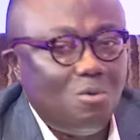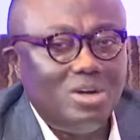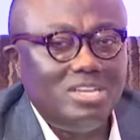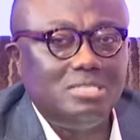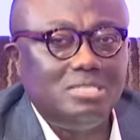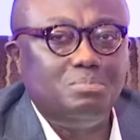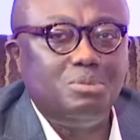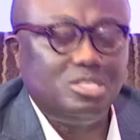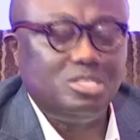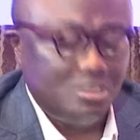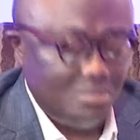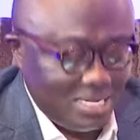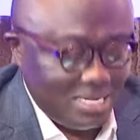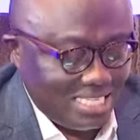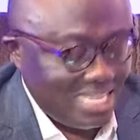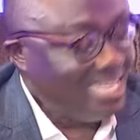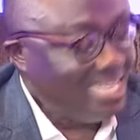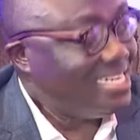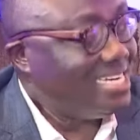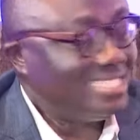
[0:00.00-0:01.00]
what is Which camera
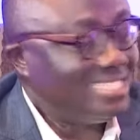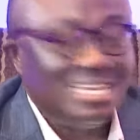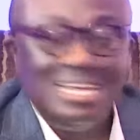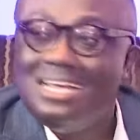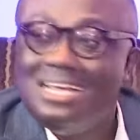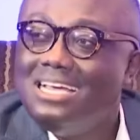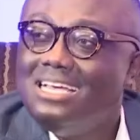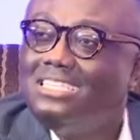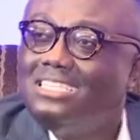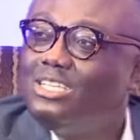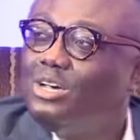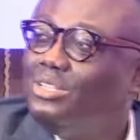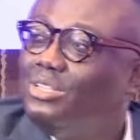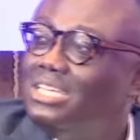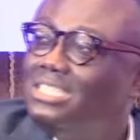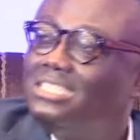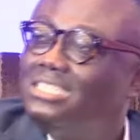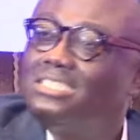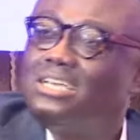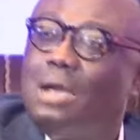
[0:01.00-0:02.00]
telling us? looking into? So
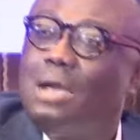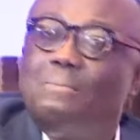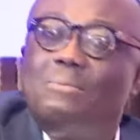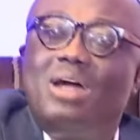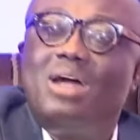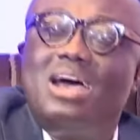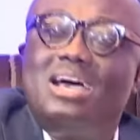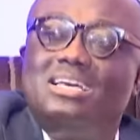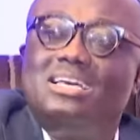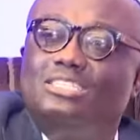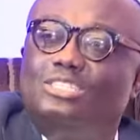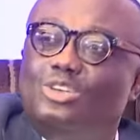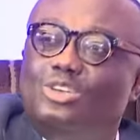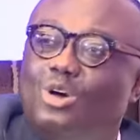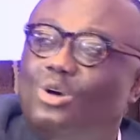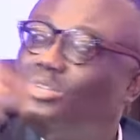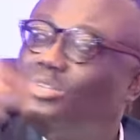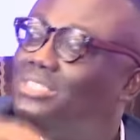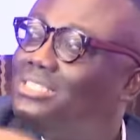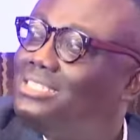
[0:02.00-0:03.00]
this camera is
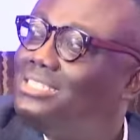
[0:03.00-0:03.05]
yours.